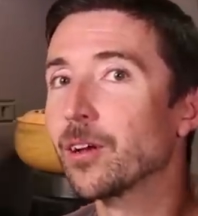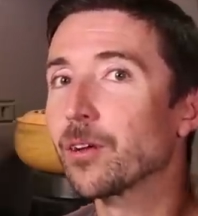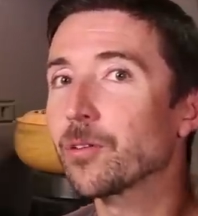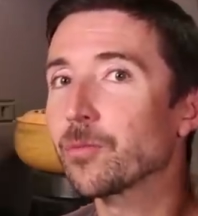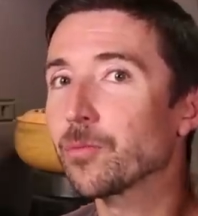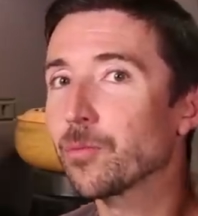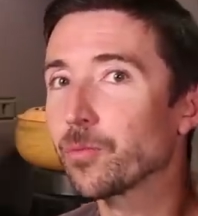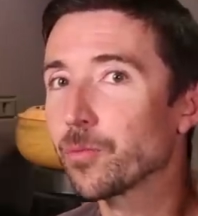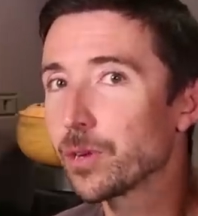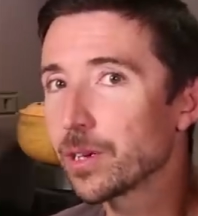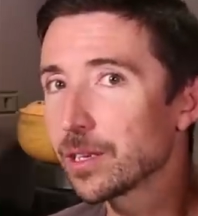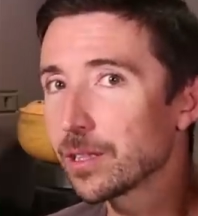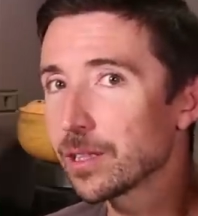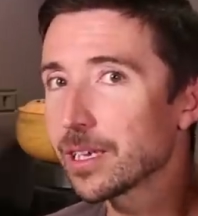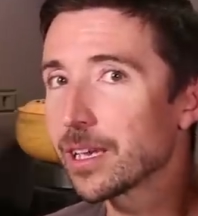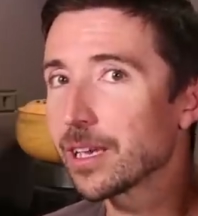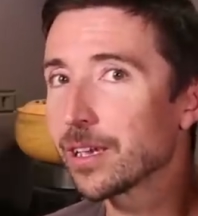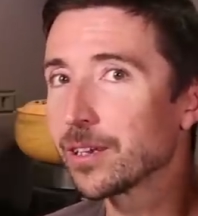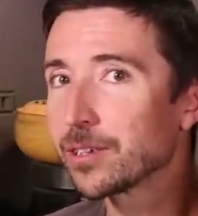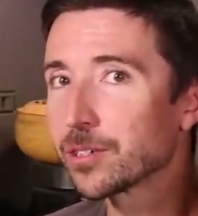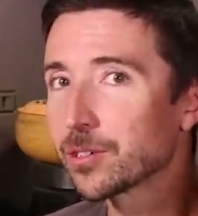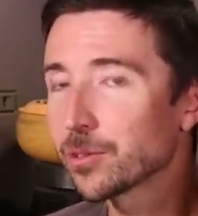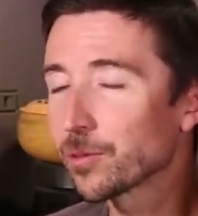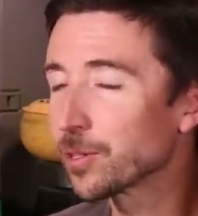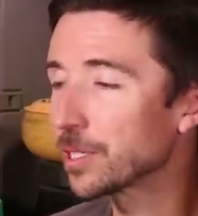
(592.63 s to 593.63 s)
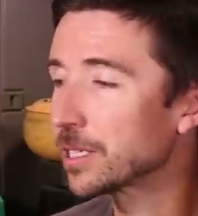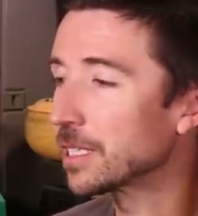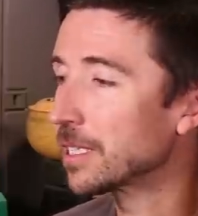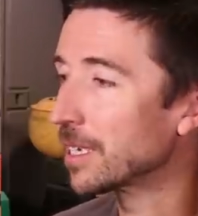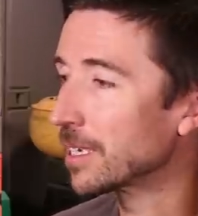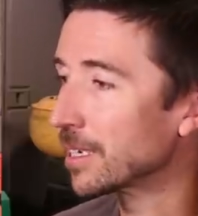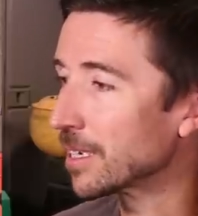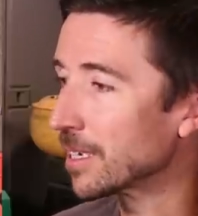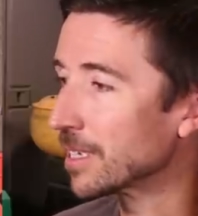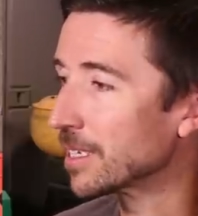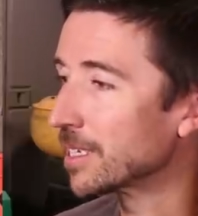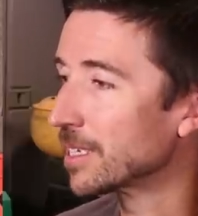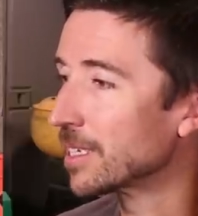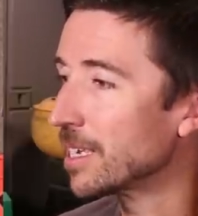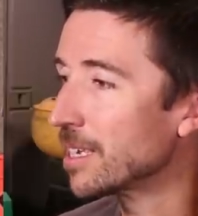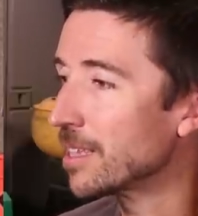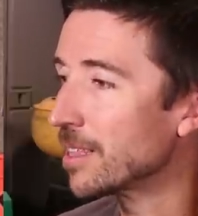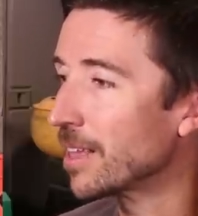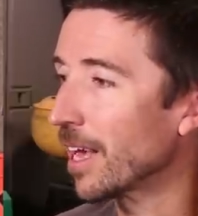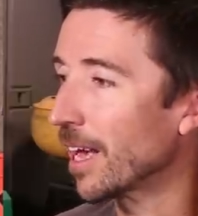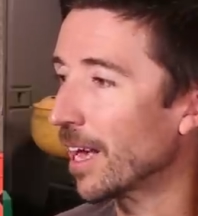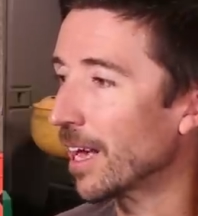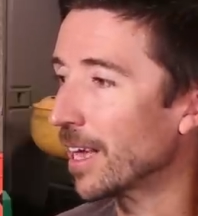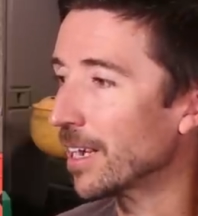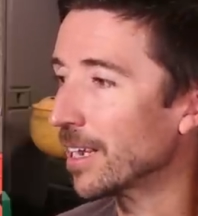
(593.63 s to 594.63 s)
Really interesting to see
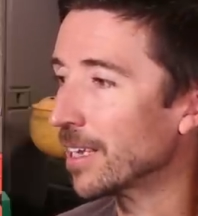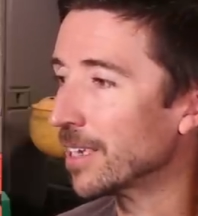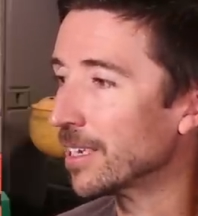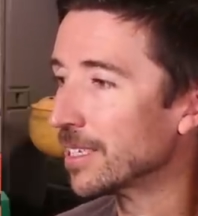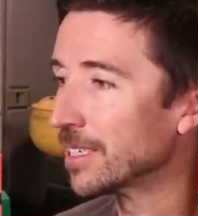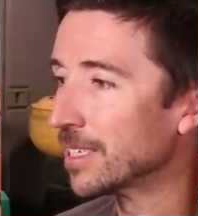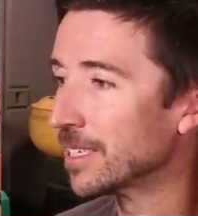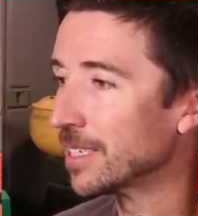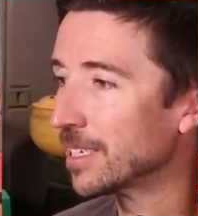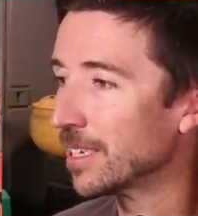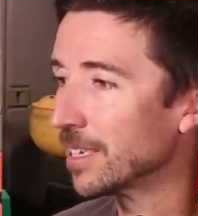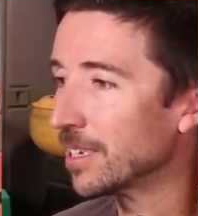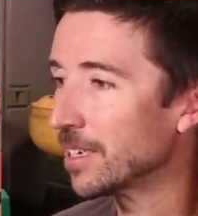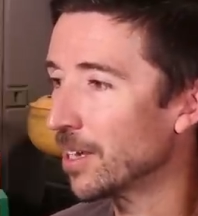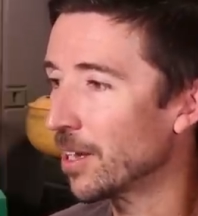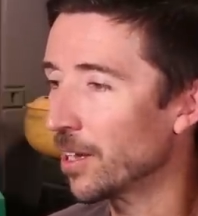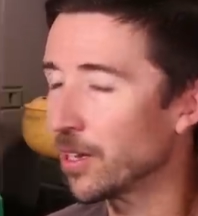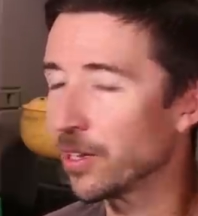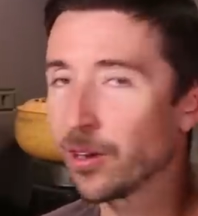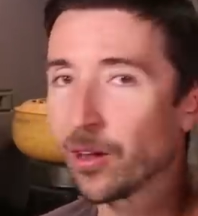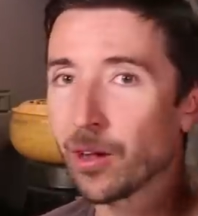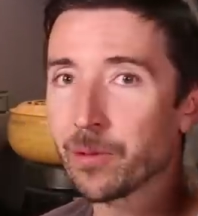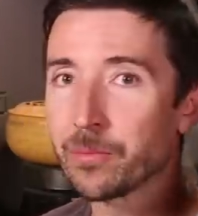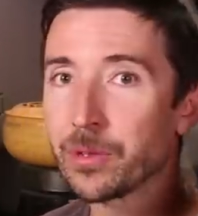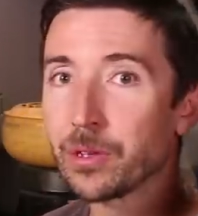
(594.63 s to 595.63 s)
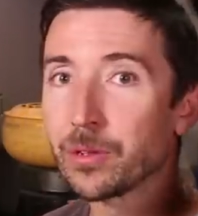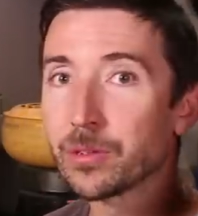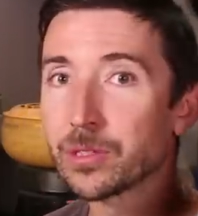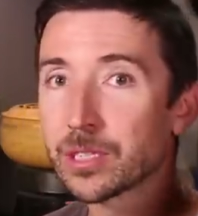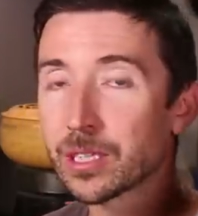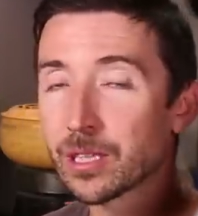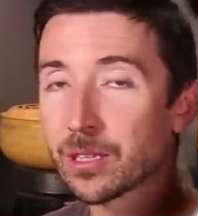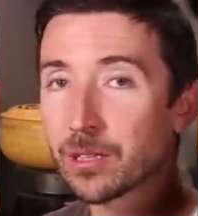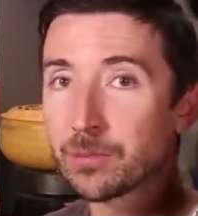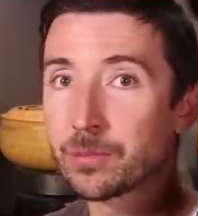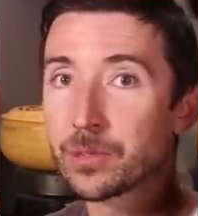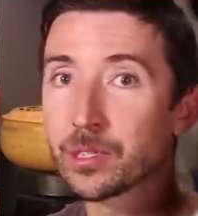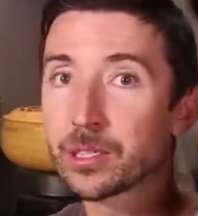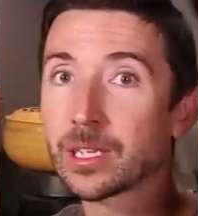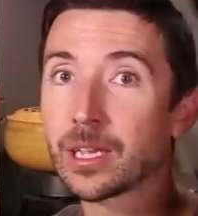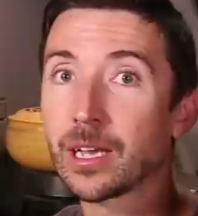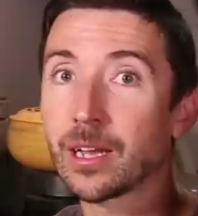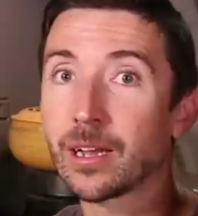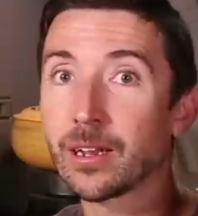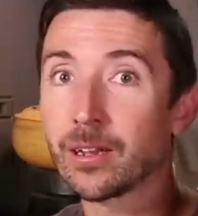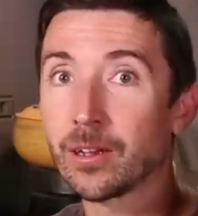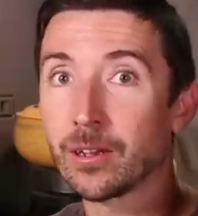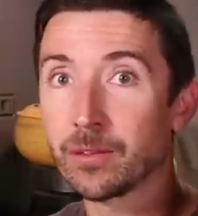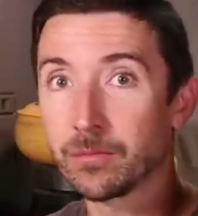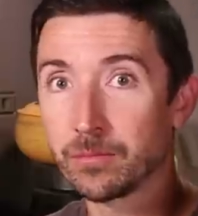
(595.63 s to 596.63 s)
that. It's, you know, I'm used to them just
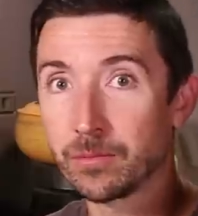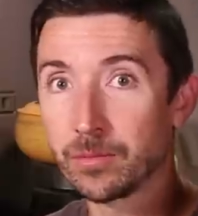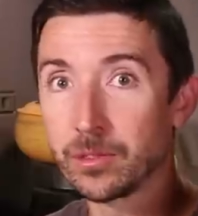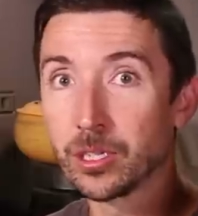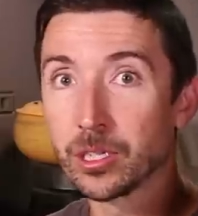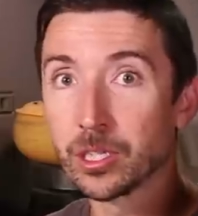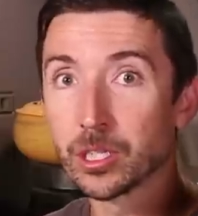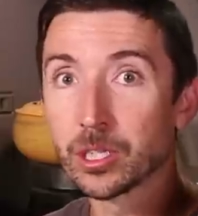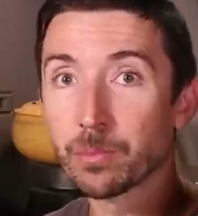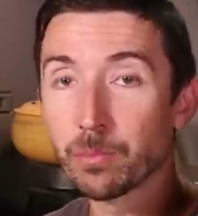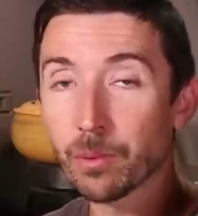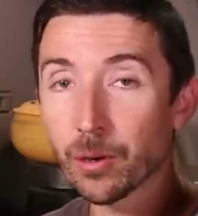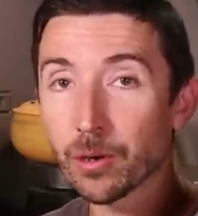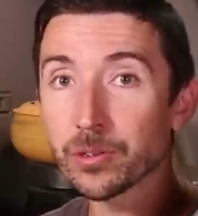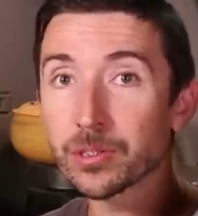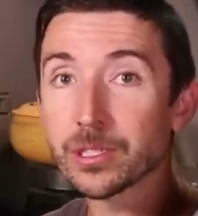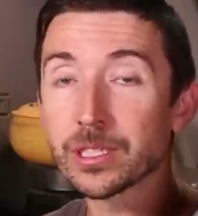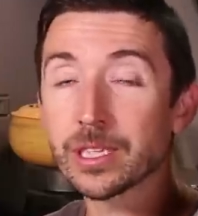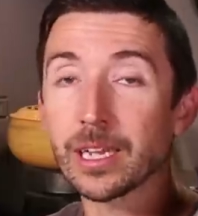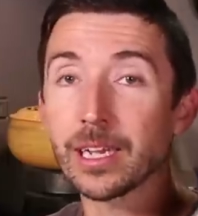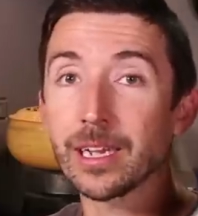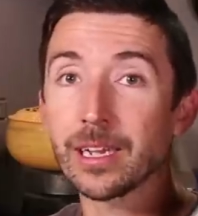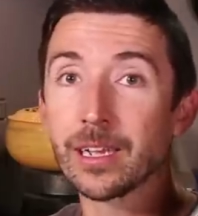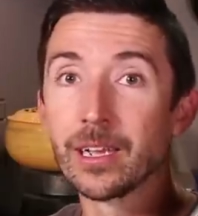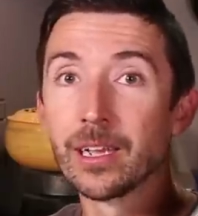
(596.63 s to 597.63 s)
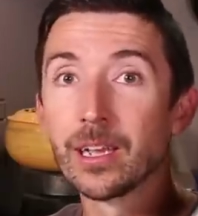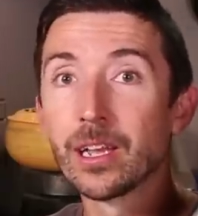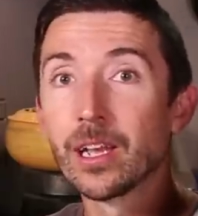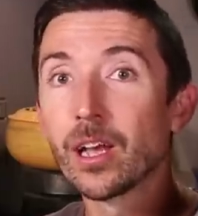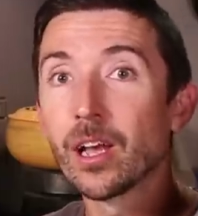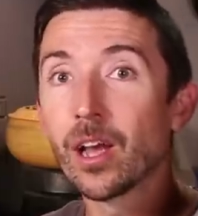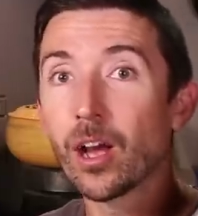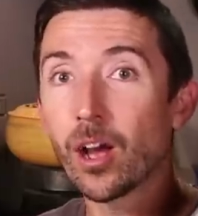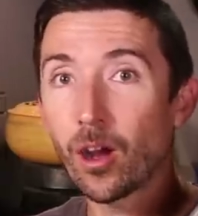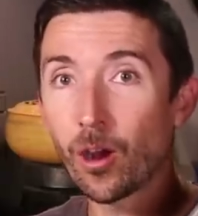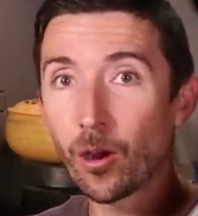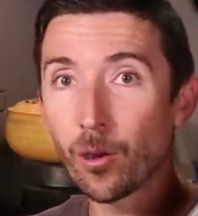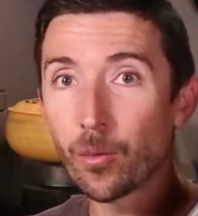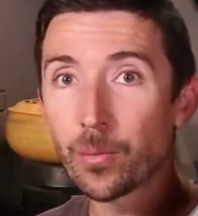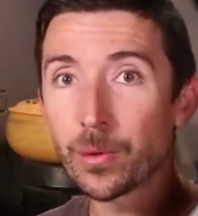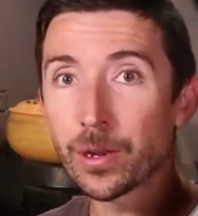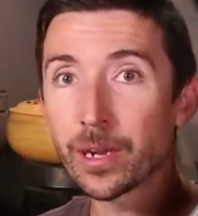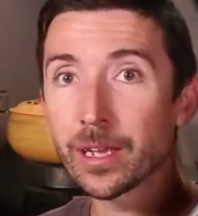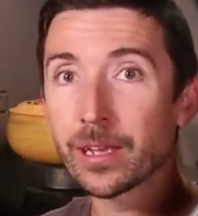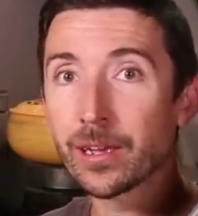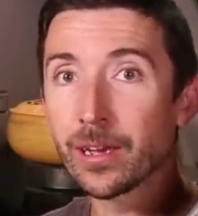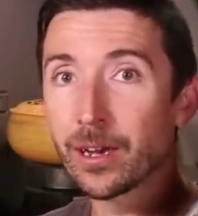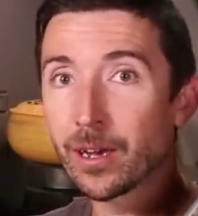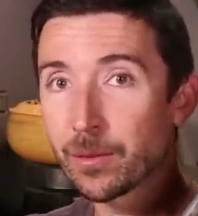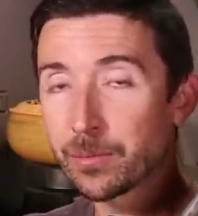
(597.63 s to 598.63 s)
kind of dispersing,
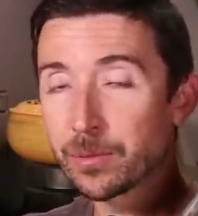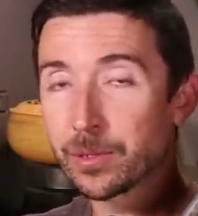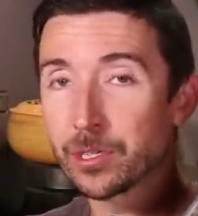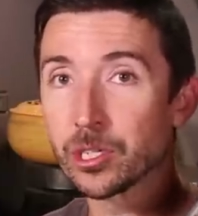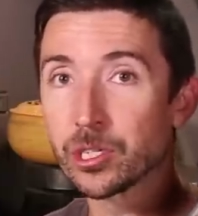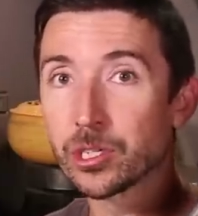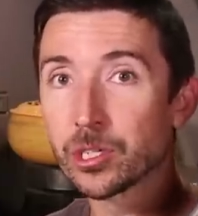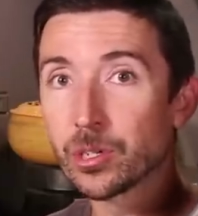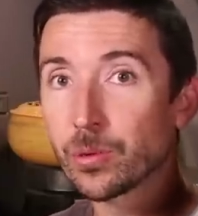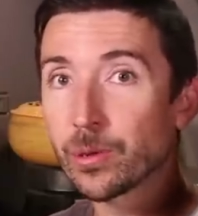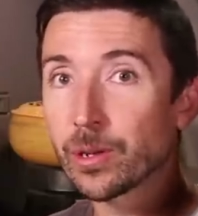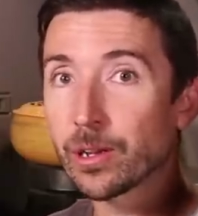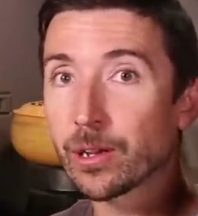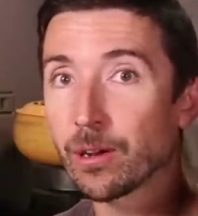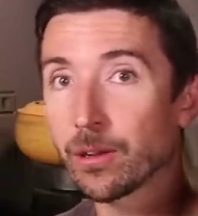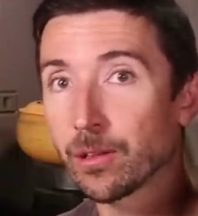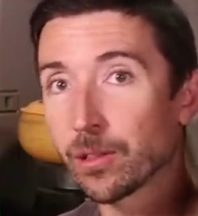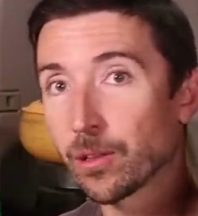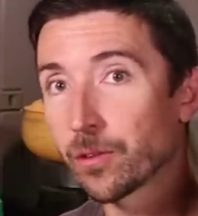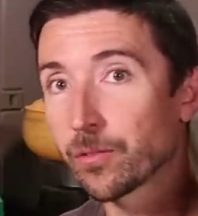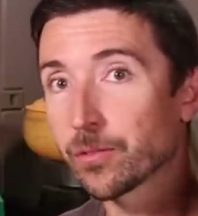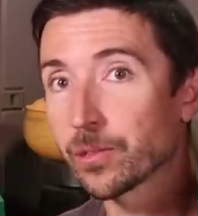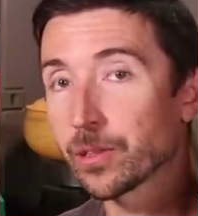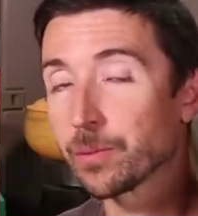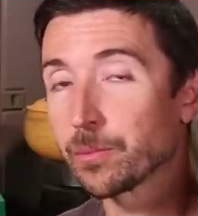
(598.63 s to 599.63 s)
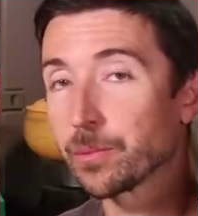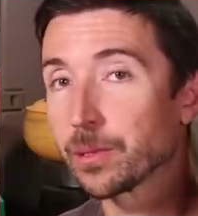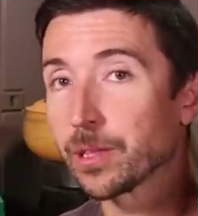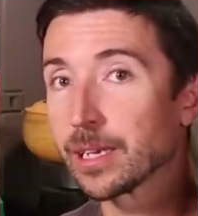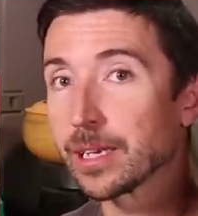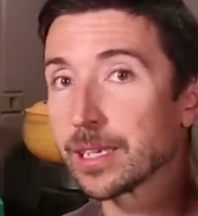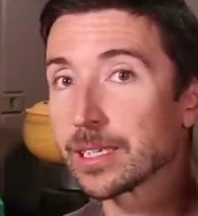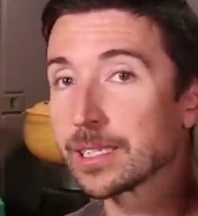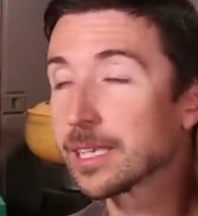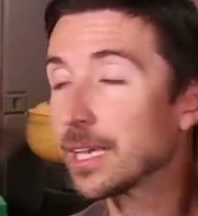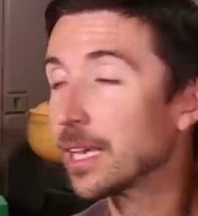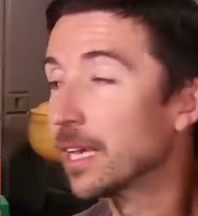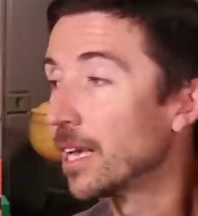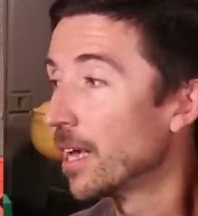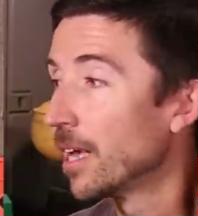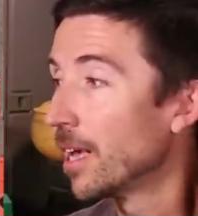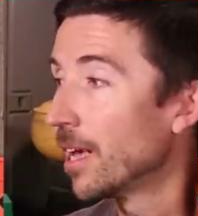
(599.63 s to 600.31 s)
opening up and shooting all over the place,